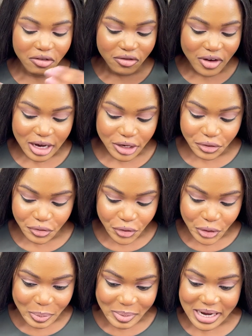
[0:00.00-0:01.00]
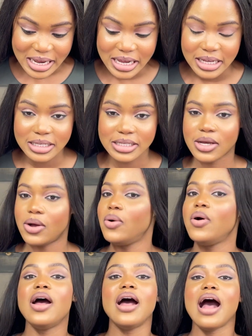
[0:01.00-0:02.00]
value for your money. So
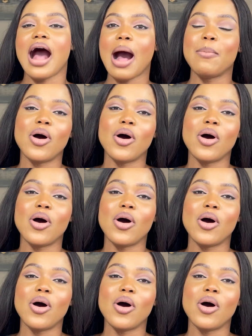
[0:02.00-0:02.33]
I'm